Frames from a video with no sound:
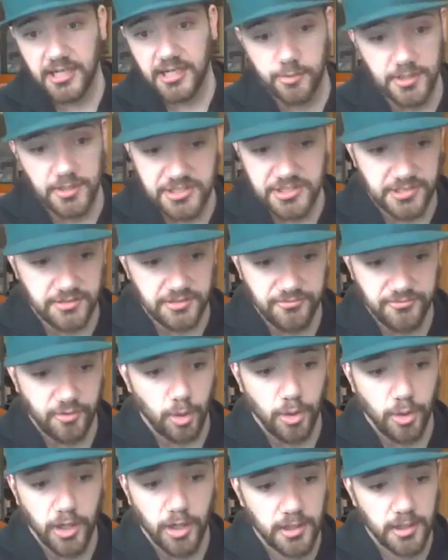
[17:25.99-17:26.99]
I wouldn't
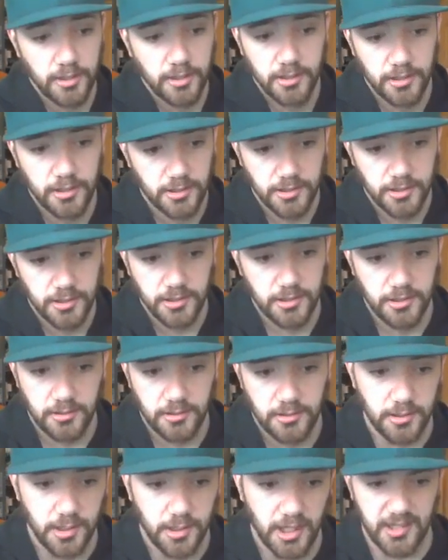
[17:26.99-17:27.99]
see any reason
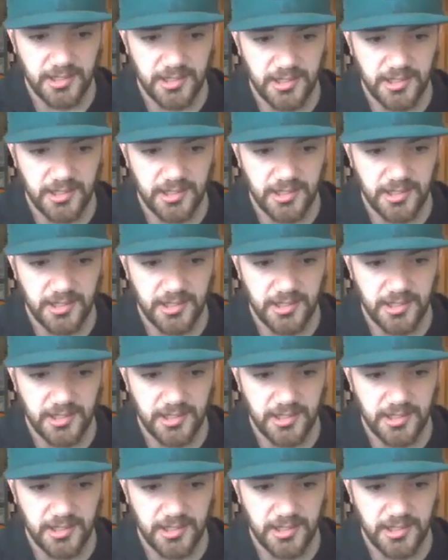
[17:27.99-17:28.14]
for